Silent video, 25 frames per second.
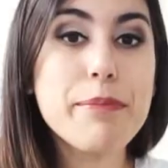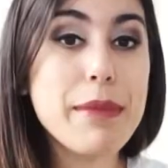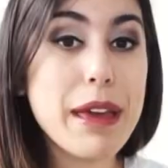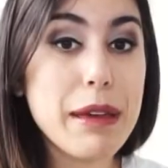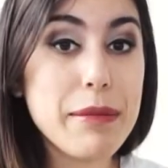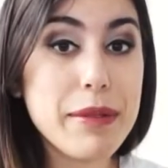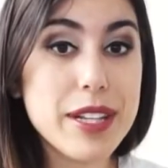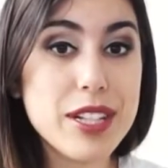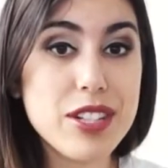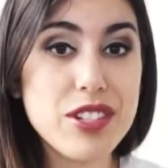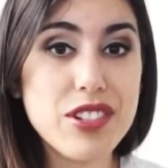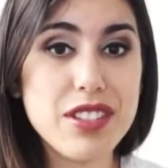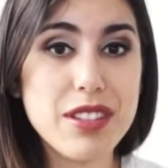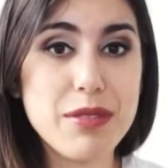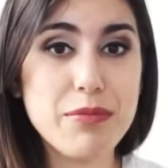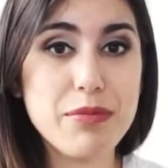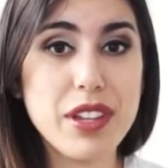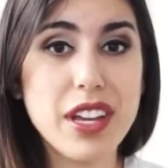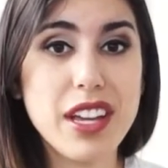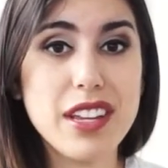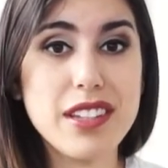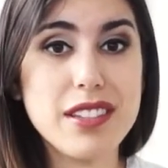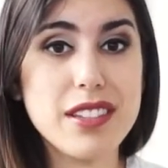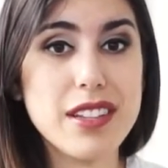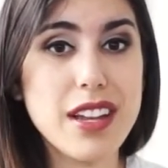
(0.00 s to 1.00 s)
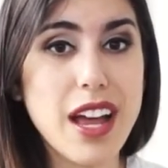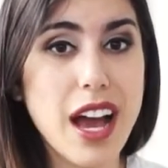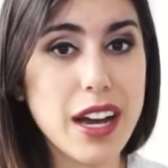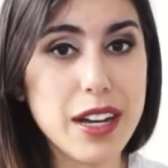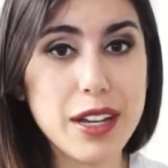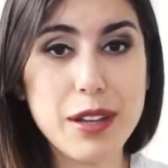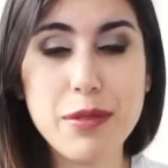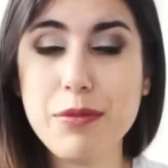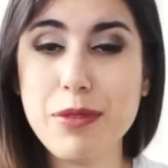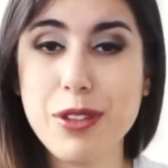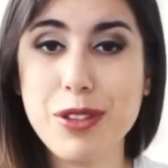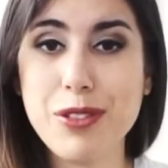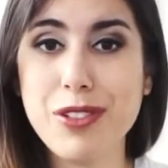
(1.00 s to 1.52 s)
Maybe it's just simply not
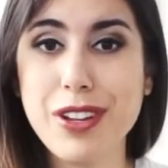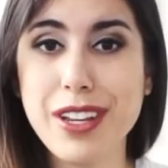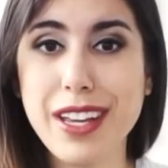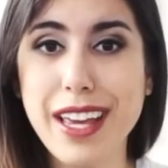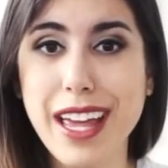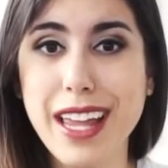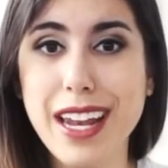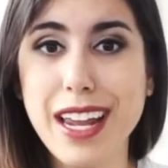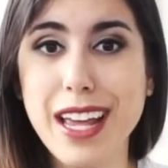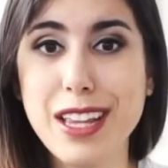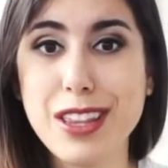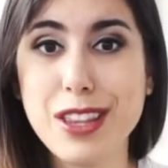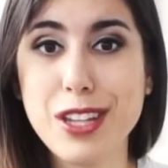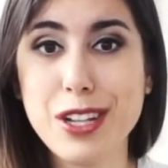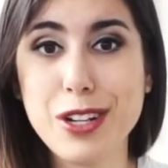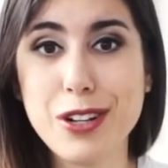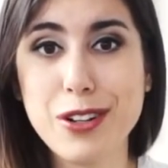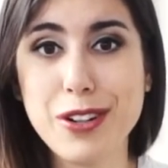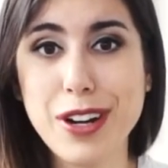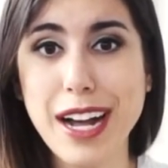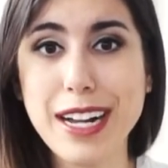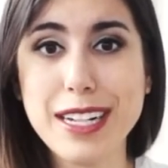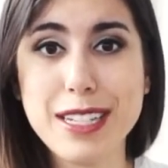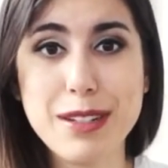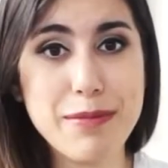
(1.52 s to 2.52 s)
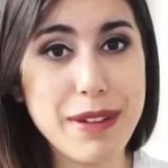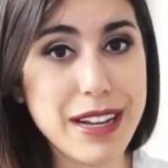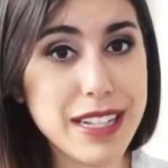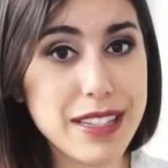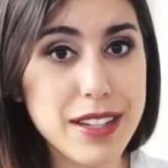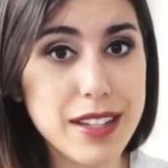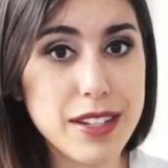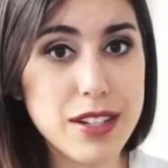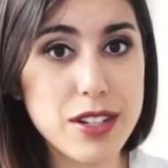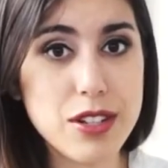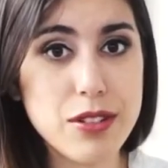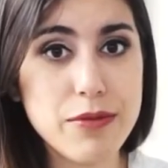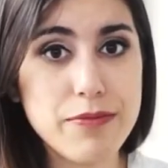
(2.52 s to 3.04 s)
communicating the correct
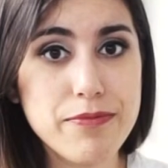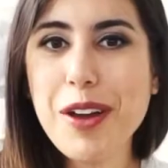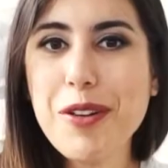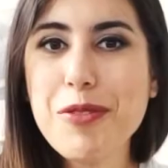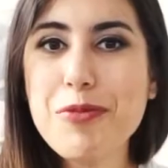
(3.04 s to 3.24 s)
message.